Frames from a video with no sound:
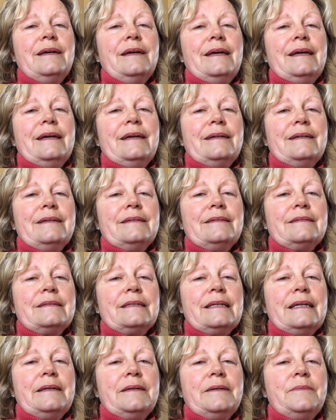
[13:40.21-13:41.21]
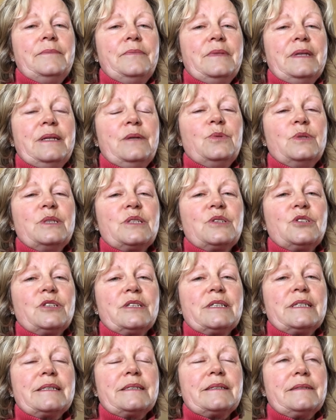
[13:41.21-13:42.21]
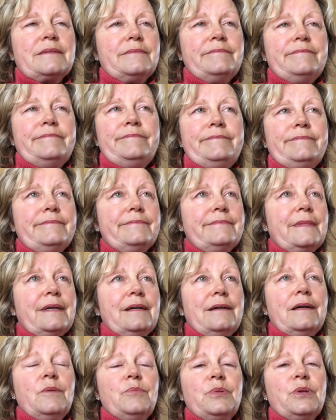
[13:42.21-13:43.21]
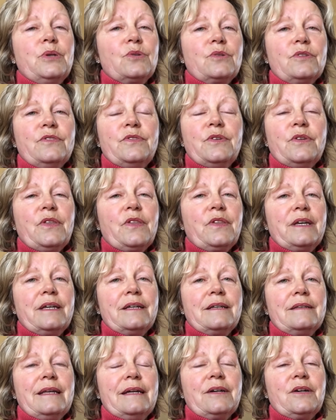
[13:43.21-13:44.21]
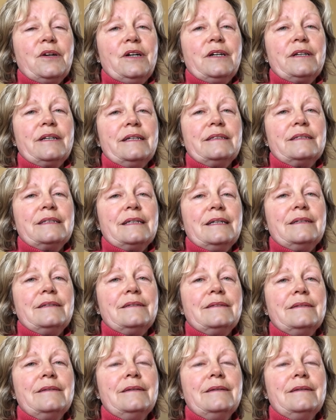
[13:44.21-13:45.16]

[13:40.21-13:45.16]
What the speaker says: and it was just a beautiful thing that God had done.